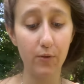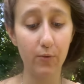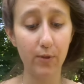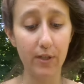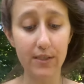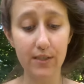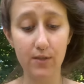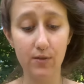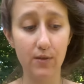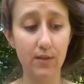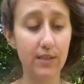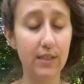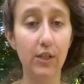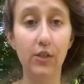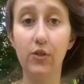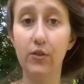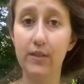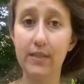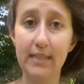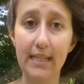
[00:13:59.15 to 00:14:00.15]
crystals and
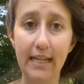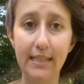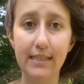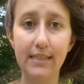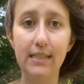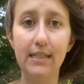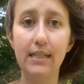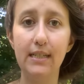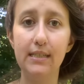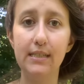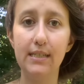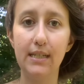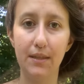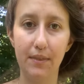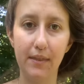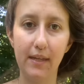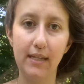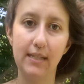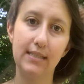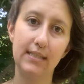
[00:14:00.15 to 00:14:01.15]
your senses and
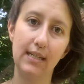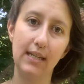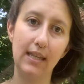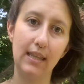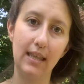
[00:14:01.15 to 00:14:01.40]
things like